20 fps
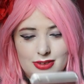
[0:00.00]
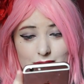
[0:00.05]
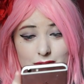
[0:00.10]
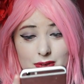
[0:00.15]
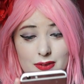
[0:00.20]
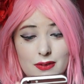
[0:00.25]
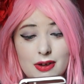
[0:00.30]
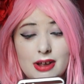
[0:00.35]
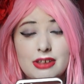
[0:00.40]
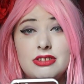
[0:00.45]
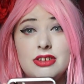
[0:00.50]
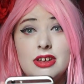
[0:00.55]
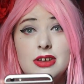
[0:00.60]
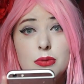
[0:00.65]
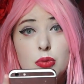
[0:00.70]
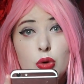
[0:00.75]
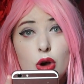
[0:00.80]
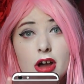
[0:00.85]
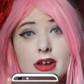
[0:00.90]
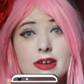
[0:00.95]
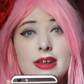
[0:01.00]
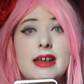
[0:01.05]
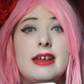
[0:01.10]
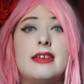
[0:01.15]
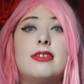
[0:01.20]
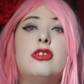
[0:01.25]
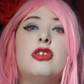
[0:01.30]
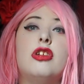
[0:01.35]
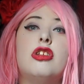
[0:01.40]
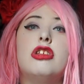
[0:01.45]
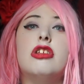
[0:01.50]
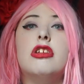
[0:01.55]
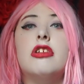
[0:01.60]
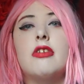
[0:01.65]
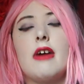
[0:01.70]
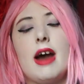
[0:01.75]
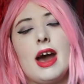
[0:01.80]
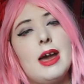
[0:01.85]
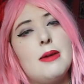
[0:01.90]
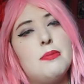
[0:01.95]
So question one is
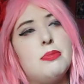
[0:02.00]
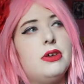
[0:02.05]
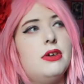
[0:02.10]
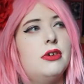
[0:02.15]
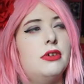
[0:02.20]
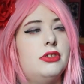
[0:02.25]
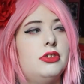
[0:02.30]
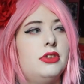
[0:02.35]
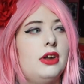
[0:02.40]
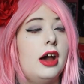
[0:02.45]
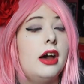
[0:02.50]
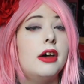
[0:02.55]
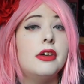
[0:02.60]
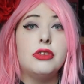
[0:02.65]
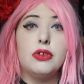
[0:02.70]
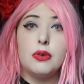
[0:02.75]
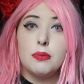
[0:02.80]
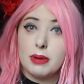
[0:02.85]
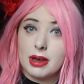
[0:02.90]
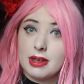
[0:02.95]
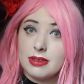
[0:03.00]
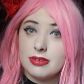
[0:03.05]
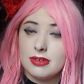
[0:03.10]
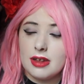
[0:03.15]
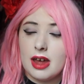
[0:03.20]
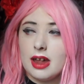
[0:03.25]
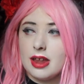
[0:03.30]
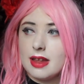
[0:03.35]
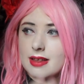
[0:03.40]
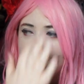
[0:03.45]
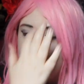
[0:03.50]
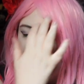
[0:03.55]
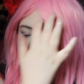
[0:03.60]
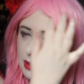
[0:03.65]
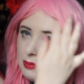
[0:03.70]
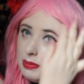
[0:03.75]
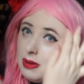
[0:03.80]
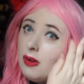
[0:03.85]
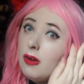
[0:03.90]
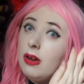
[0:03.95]
describe your style. So my style is a
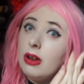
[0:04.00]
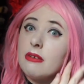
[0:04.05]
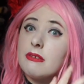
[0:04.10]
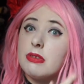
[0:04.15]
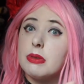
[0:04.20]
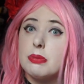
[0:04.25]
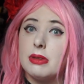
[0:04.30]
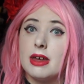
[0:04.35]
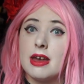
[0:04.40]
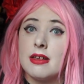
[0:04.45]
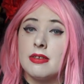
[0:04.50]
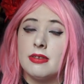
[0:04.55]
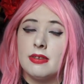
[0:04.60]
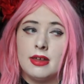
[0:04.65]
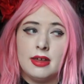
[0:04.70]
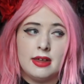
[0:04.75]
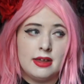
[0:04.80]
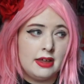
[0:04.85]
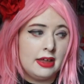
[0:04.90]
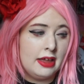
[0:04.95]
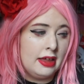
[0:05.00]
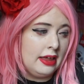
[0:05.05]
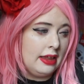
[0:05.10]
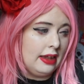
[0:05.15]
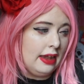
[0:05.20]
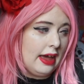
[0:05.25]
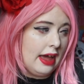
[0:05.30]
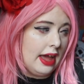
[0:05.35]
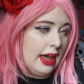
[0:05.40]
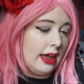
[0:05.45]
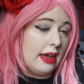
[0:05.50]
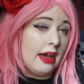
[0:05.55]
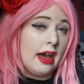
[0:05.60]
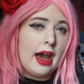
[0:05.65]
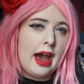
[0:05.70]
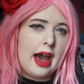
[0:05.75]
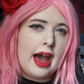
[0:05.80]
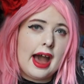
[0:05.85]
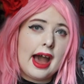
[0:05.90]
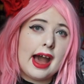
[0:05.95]
little bit all over the place. Like,
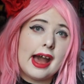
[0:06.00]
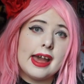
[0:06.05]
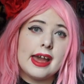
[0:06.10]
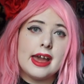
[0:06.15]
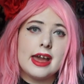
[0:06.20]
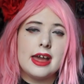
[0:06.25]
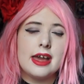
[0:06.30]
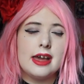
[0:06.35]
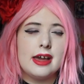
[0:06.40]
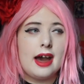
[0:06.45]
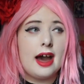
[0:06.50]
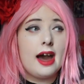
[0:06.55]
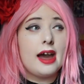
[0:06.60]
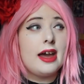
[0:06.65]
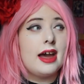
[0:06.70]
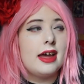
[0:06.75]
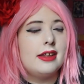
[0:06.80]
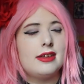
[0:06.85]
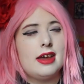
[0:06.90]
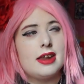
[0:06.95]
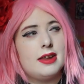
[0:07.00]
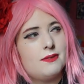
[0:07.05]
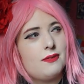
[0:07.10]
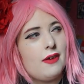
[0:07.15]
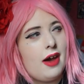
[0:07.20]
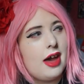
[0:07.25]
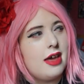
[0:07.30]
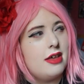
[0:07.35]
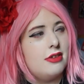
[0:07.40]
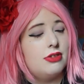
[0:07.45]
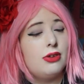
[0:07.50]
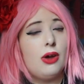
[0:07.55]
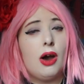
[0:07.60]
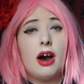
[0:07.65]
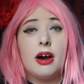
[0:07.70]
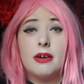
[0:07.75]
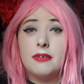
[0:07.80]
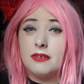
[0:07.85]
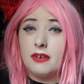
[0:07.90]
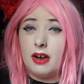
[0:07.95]
I I identify as
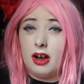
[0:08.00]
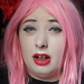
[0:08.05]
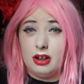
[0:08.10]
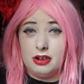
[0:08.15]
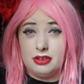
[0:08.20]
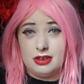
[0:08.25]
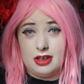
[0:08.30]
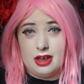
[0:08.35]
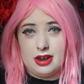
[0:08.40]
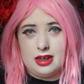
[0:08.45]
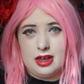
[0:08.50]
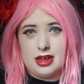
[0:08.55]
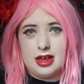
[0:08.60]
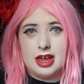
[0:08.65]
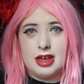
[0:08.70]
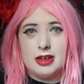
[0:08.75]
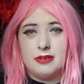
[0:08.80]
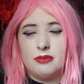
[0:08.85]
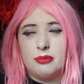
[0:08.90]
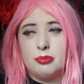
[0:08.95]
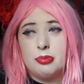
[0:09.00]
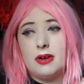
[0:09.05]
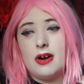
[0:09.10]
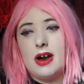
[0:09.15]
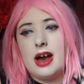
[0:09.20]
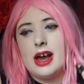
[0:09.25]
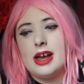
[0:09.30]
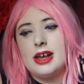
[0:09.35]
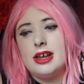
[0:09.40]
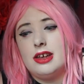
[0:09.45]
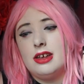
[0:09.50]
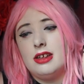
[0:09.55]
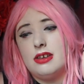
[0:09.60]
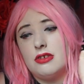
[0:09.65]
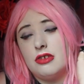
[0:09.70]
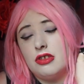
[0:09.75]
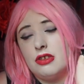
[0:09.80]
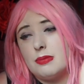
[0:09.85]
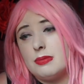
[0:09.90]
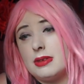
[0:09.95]
goth alternative, but I, you
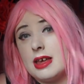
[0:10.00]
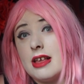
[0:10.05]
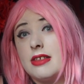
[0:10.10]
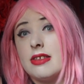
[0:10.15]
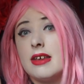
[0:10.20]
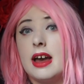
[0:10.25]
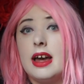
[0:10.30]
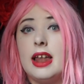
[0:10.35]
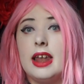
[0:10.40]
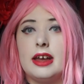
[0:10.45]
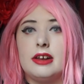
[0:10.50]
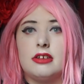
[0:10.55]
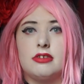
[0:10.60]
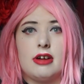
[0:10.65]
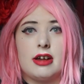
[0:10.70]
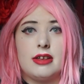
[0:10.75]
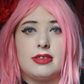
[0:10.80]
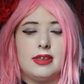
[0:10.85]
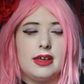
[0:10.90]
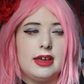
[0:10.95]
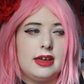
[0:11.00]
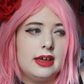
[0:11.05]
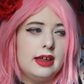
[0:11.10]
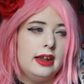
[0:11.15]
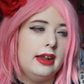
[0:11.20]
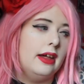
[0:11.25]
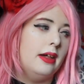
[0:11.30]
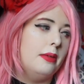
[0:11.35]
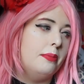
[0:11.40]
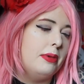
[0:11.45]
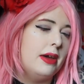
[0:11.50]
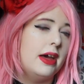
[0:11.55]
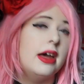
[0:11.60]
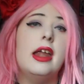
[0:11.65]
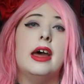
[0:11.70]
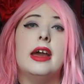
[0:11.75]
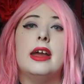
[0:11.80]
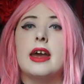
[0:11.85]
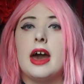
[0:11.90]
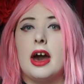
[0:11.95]
know, some days I like dressing a little bit
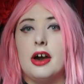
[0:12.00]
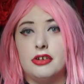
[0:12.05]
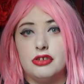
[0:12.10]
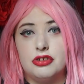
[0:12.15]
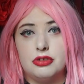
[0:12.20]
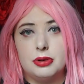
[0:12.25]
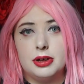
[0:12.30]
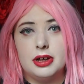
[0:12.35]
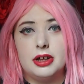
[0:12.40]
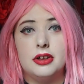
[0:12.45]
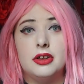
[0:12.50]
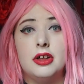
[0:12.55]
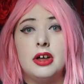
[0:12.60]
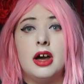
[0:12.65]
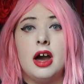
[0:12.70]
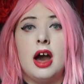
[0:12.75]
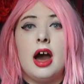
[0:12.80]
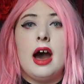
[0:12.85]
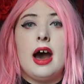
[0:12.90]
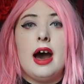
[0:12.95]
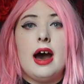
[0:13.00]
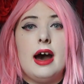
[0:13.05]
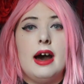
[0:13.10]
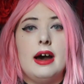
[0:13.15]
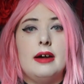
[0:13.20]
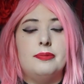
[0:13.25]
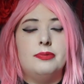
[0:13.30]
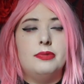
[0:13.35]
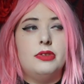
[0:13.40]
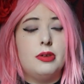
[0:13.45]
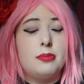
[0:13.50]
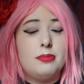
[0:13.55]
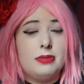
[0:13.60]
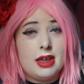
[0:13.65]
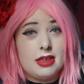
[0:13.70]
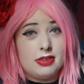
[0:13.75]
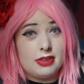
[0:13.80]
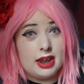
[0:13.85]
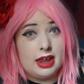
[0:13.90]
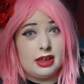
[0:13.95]
like casual. Um, some
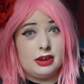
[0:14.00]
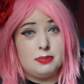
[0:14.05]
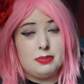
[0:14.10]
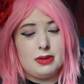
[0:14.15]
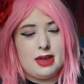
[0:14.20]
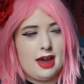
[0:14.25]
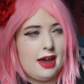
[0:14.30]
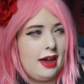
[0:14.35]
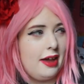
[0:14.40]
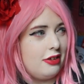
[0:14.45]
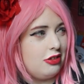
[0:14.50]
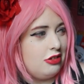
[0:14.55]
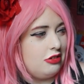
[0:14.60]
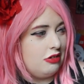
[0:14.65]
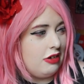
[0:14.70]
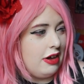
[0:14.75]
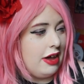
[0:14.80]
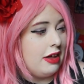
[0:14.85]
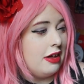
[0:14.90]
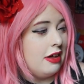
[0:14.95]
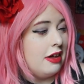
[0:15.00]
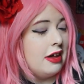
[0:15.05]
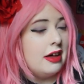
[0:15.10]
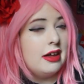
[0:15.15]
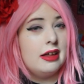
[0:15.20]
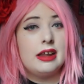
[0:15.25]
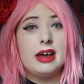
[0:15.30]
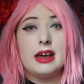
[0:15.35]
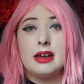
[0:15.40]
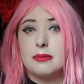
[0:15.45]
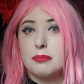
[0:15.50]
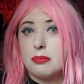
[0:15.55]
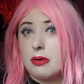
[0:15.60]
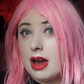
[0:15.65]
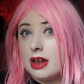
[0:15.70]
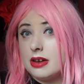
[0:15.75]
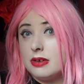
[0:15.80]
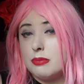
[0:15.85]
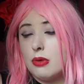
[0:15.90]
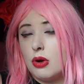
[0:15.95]
days I like to be extra. Like, but
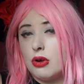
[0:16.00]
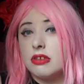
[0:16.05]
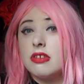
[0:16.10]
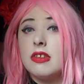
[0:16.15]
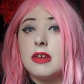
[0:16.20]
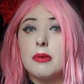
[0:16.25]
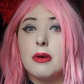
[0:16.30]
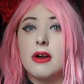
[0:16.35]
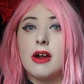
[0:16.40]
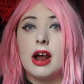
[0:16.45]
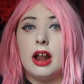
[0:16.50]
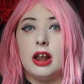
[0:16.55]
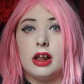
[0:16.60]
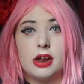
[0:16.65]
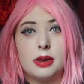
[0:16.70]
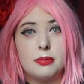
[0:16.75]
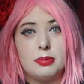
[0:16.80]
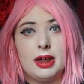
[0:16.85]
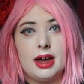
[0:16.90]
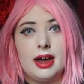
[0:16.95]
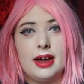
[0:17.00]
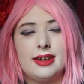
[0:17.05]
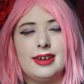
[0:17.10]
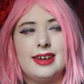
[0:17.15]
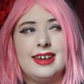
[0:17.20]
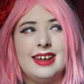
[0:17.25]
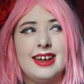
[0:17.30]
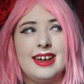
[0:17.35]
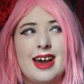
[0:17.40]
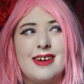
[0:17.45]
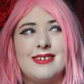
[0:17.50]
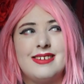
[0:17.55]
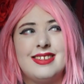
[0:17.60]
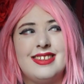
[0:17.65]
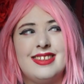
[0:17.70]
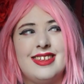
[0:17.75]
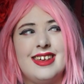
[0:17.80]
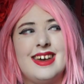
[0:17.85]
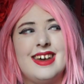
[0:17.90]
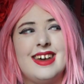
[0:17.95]
I'd mostly wear a lot of black. I
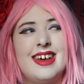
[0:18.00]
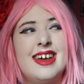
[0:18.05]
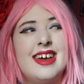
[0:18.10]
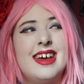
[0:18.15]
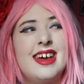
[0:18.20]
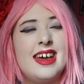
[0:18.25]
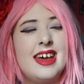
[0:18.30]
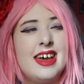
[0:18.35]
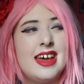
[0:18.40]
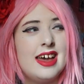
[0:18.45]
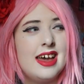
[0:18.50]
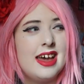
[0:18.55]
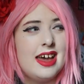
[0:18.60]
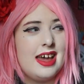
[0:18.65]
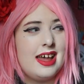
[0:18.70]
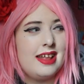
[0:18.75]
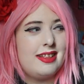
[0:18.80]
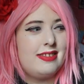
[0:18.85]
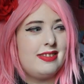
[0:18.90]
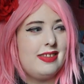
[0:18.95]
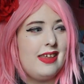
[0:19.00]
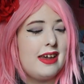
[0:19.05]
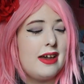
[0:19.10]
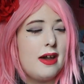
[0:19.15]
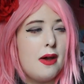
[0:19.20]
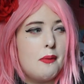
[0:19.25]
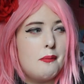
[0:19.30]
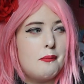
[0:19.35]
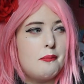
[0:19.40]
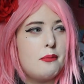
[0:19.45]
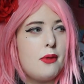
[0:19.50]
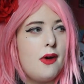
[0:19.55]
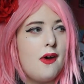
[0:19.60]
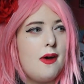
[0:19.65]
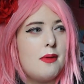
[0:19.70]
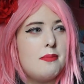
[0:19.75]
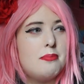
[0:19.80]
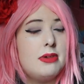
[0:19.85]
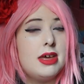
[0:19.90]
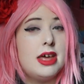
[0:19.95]
would say it's like
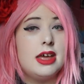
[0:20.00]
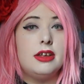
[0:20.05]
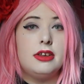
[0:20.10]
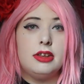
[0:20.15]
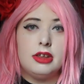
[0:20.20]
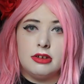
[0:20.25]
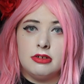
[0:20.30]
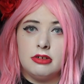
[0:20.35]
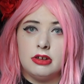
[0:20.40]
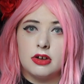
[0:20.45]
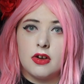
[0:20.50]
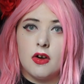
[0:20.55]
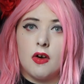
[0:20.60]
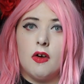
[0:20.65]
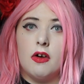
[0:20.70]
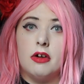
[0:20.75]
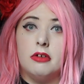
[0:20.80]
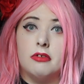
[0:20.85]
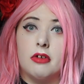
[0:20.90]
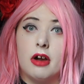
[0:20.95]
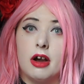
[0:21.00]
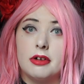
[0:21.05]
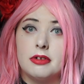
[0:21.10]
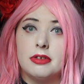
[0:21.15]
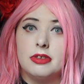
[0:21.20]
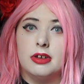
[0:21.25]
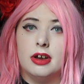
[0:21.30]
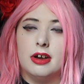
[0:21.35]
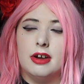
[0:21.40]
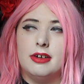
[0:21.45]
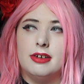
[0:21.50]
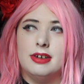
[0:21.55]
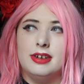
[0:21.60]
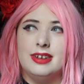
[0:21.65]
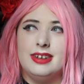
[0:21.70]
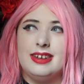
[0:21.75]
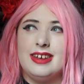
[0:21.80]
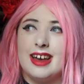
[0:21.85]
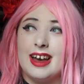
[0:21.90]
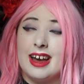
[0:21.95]
mermaid, unicorn, rockstar.
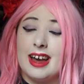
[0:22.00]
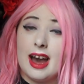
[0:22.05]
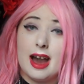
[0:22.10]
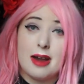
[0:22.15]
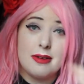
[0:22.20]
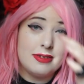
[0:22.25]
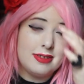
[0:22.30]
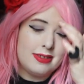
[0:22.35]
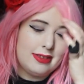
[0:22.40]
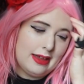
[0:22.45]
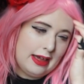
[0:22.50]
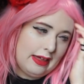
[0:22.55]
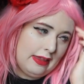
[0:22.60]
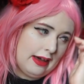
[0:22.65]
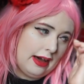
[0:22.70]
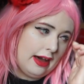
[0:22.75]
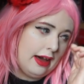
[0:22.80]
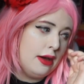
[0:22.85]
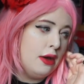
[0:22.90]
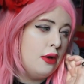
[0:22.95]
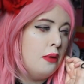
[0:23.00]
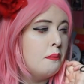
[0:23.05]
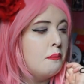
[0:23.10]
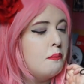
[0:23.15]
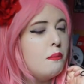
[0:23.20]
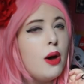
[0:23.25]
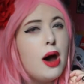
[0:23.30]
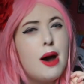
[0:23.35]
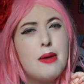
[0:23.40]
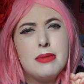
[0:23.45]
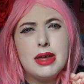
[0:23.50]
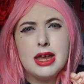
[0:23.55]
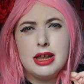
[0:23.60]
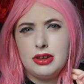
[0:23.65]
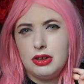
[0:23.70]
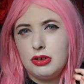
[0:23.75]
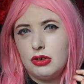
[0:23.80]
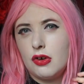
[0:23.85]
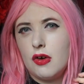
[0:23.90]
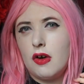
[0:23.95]
Yeah, I would say that.
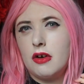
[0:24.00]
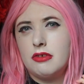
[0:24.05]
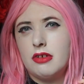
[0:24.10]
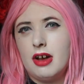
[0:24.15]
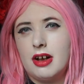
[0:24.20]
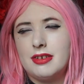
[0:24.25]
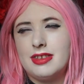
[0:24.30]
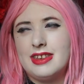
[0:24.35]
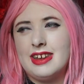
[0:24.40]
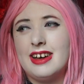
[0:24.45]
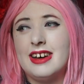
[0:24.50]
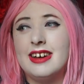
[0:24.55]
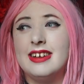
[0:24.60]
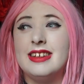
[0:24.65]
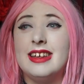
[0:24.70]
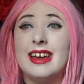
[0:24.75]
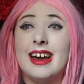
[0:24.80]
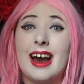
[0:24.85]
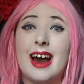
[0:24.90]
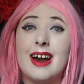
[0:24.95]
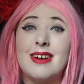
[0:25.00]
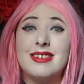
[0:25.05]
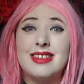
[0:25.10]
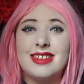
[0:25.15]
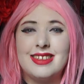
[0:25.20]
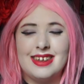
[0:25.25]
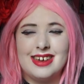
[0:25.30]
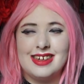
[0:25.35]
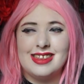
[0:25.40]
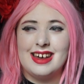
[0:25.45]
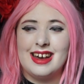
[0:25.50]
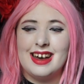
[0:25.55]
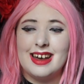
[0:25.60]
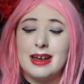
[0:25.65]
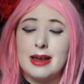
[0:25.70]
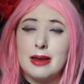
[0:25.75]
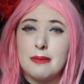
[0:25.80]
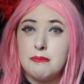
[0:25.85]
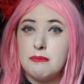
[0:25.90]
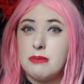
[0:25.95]
Mermaid, unicorn, rockstar? Yeah, I would say that.
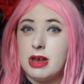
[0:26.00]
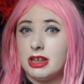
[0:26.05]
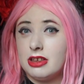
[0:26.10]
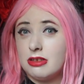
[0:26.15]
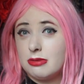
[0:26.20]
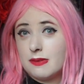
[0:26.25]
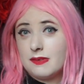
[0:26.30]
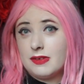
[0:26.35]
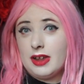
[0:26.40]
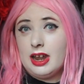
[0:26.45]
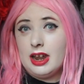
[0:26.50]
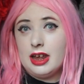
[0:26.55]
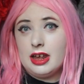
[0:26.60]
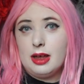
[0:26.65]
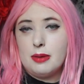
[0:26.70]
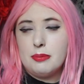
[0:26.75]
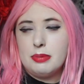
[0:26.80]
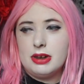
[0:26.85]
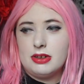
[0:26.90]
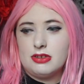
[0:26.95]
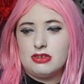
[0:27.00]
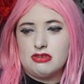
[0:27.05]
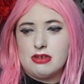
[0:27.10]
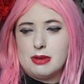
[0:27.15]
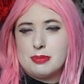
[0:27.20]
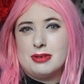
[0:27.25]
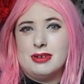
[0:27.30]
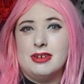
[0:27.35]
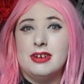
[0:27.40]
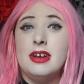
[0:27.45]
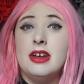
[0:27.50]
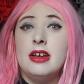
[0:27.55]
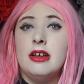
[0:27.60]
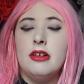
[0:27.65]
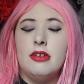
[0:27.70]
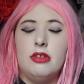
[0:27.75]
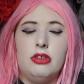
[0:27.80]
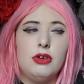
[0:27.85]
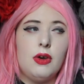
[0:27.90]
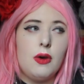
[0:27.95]
Mixed with a little bit of stripper.
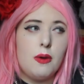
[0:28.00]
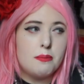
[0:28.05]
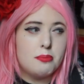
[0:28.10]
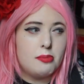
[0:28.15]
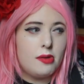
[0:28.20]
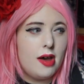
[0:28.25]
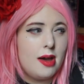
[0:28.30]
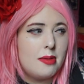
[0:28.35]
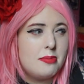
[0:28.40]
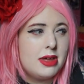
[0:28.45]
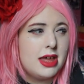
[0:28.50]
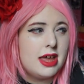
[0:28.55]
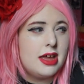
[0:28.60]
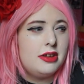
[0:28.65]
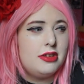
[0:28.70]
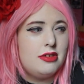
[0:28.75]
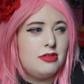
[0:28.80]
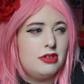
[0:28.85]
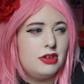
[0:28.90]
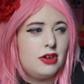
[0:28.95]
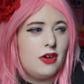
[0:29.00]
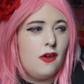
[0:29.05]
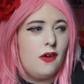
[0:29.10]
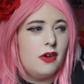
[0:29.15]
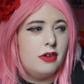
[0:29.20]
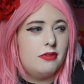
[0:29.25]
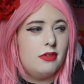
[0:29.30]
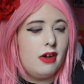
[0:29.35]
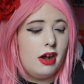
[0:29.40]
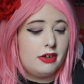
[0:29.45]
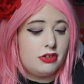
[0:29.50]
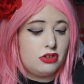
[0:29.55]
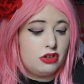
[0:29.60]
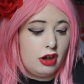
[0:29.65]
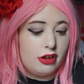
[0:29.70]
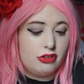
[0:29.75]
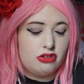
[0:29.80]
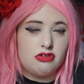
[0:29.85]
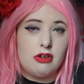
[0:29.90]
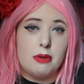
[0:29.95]
So mermaid, unicorn,
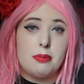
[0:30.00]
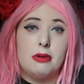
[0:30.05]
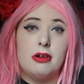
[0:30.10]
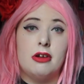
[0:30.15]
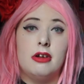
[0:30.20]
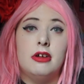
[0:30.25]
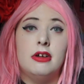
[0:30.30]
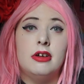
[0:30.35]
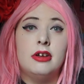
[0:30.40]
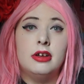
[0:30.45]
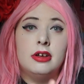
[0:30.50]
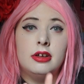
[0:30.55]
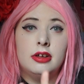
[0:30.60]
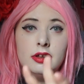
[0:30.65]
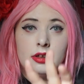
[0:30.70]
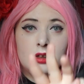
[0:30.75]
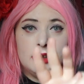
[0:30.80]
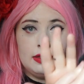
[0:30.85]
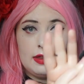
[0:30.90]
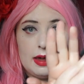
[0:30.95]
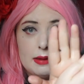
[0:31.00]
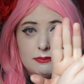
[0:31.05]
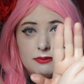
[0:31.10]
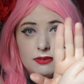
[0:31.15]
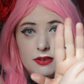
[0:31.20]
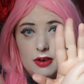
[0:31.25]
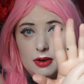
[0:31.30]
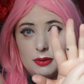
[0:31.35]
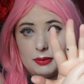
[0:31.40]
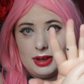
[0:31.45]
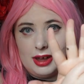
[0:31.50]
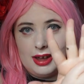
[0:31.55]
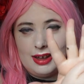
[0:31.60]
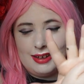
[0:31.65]
rockstar, stripper. Then forwards.